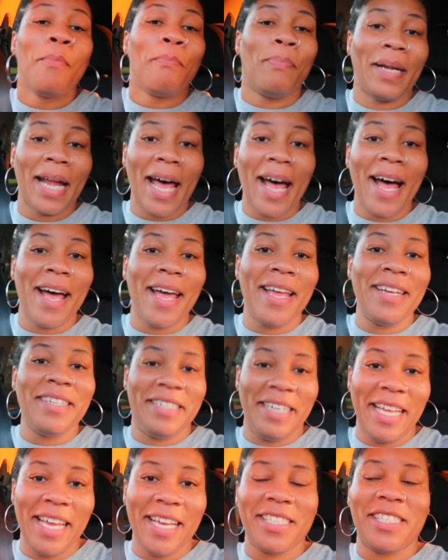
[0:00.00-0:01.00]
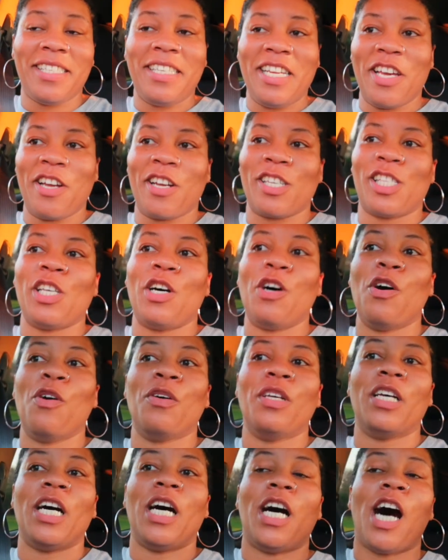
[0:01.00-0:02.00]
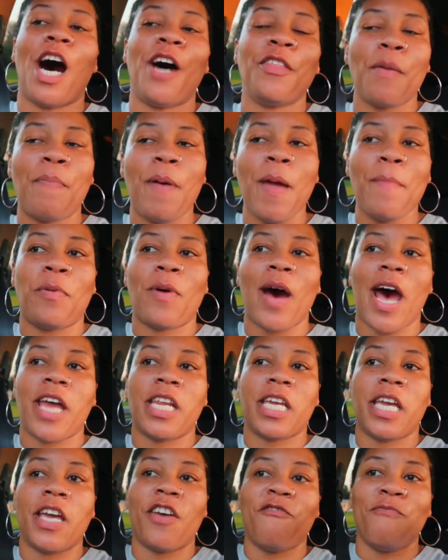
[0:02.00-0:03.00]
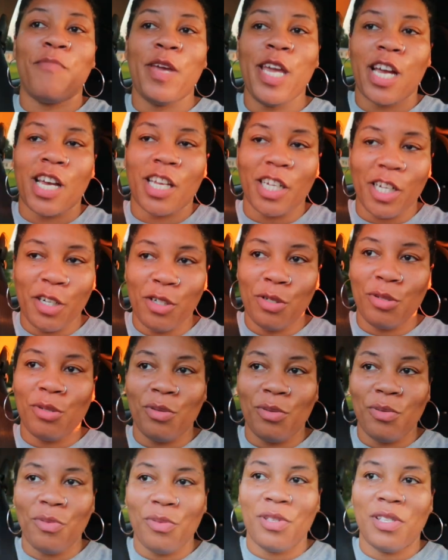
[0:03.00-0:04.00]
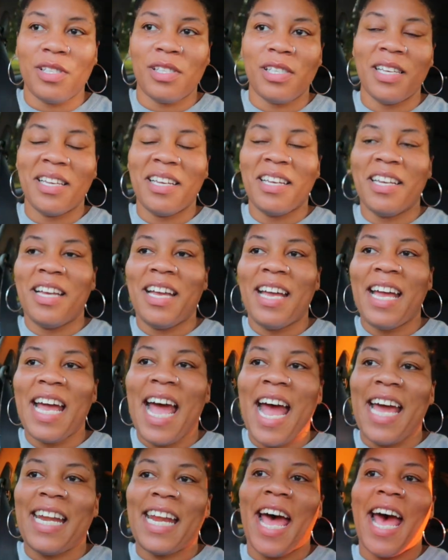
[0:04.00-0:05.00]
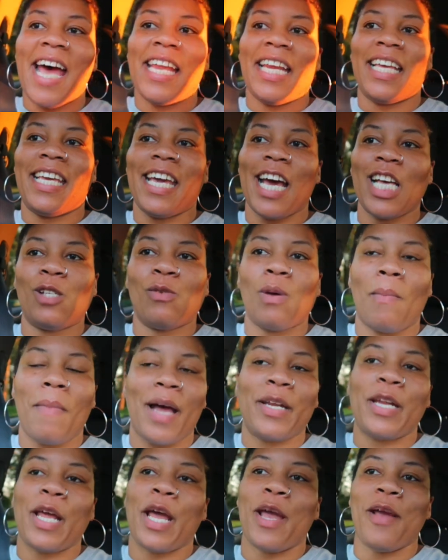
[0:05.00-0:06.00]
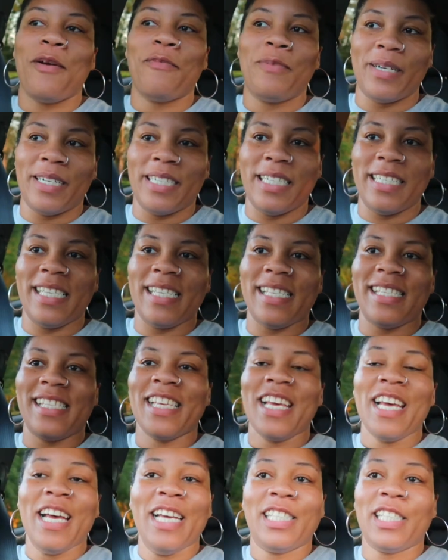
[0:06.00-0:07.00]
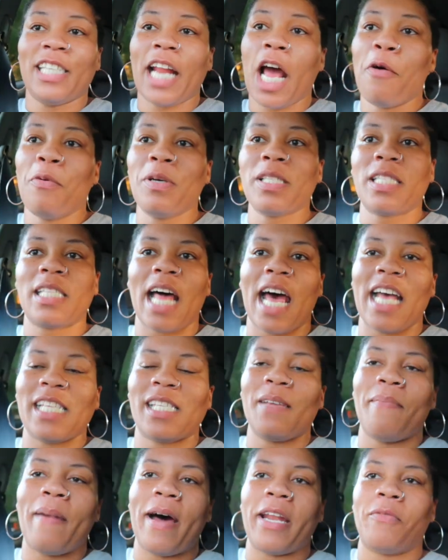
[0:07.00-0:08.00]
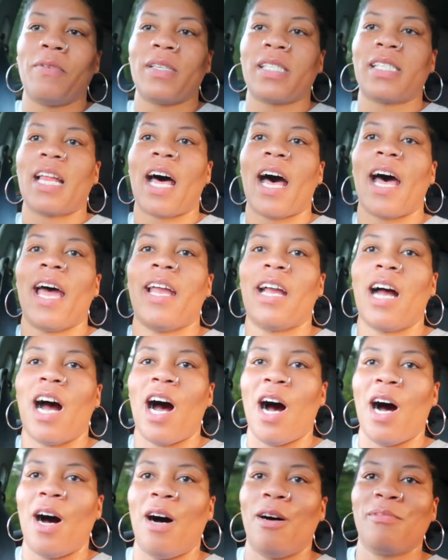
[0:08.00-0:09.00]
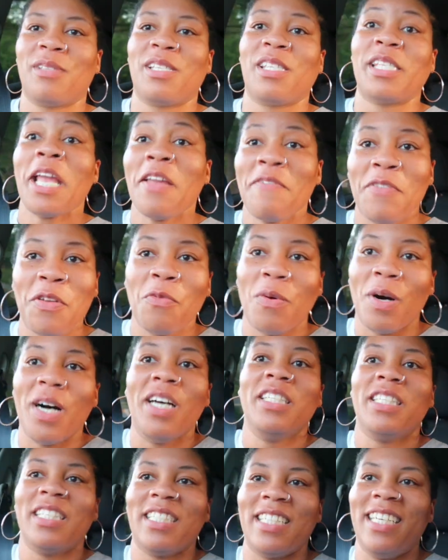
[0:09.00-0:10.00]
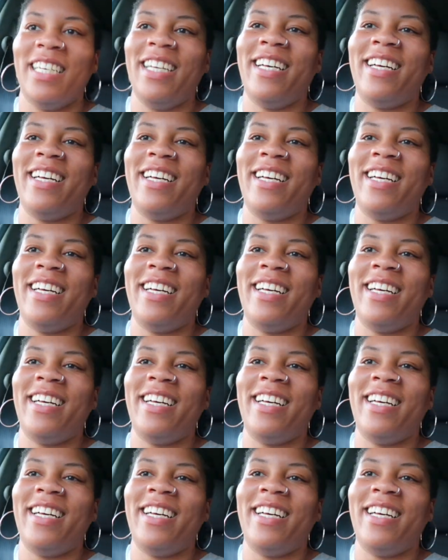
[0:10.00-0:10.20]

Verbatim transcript: Blind Ditch Digger. So other people had to give me clues and I had to guess what my name was. So that was like, somebody was like um Stevie Wonder.